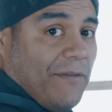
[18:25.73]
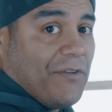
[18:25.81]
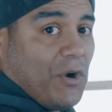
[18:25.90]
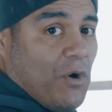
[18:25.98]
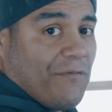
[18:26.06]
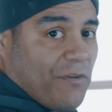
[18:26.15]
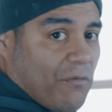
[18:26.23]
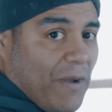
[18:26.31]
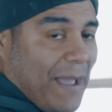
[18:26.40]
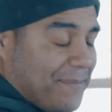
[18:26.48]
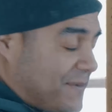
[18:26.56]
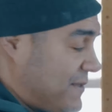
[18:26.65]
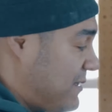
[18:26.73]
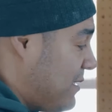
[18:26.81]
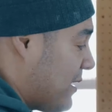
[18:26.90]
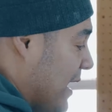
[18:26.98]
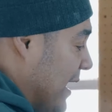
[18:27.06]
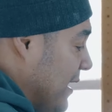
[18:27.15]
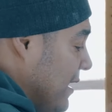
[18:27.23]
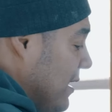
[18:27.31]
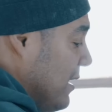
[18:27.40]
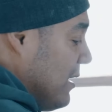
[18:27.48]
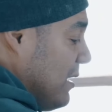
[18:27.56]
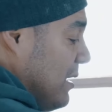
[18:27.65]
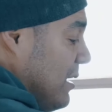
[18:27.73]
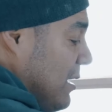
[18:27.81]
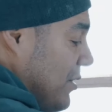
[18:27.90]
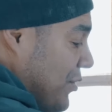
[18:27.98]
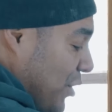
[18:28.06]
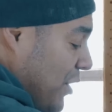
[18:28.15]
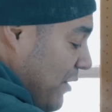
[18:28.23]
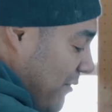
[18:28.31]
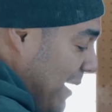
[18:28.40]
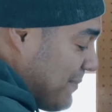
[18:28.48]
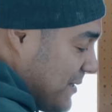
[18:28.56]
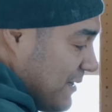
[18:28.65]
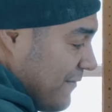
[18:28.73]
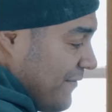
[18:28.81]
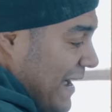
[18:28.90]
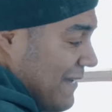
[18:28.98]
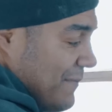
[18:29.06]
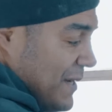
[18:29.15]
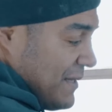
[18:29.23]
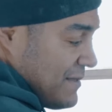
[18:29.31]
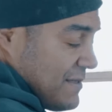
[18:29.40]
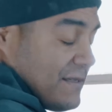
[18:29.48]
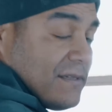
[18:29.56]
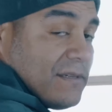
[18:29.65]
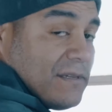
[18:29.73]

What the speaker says: if you're going for reps, okay? 30 reps in the 5 minutes.